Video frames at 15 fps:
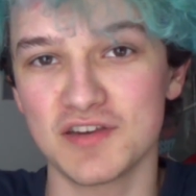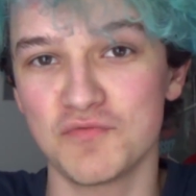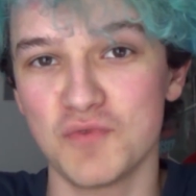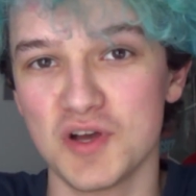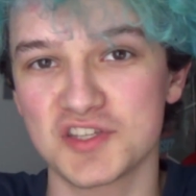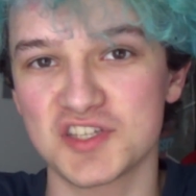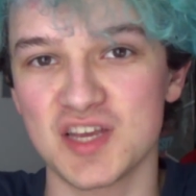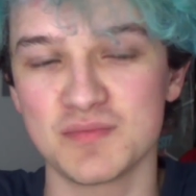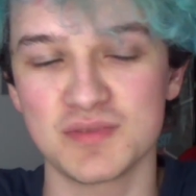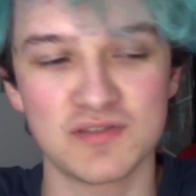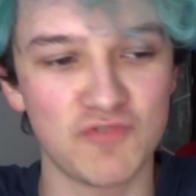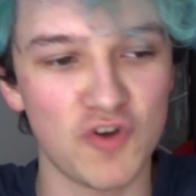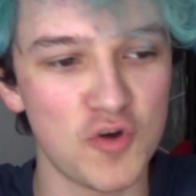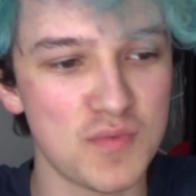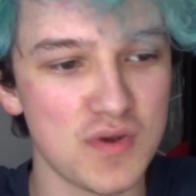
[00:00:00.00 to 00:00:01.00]
of worst games
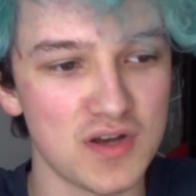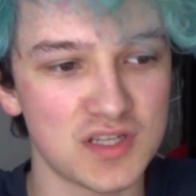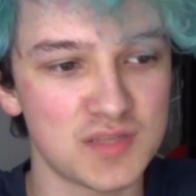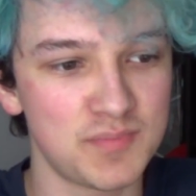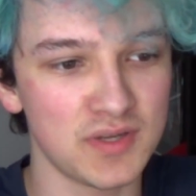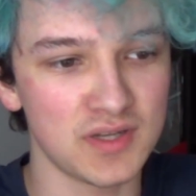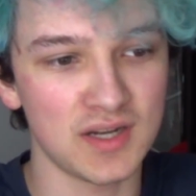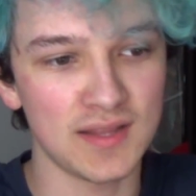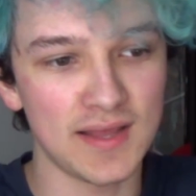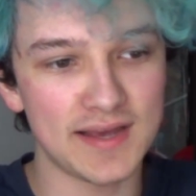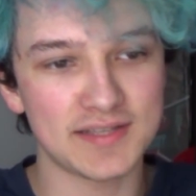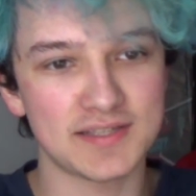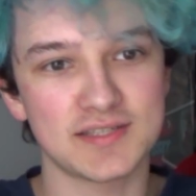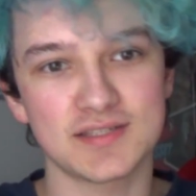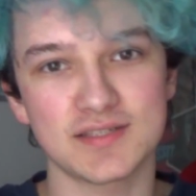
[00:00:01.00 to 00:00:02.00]
on Roblox, but
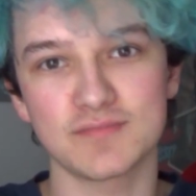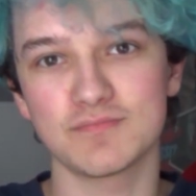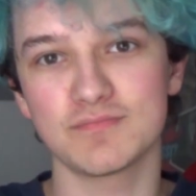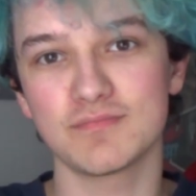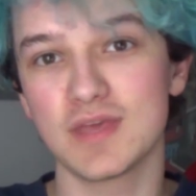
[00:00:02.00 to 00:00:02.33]
alas,